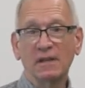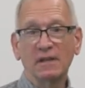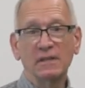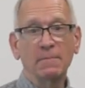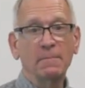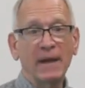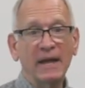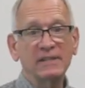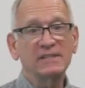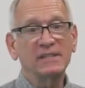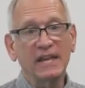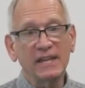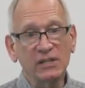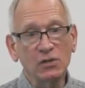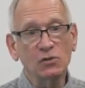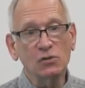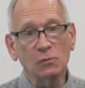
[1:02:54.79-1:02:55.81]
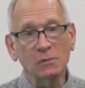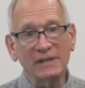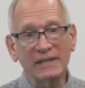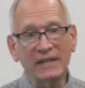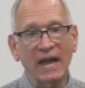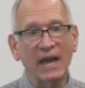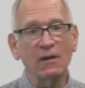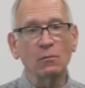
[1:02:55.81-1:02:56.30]
The meds they usually
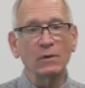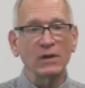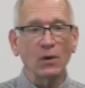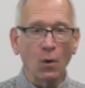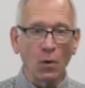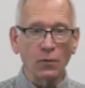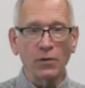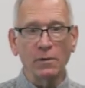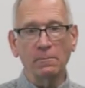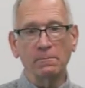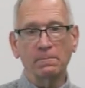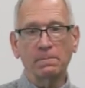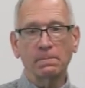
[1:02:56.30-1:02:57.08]
get, we hold them.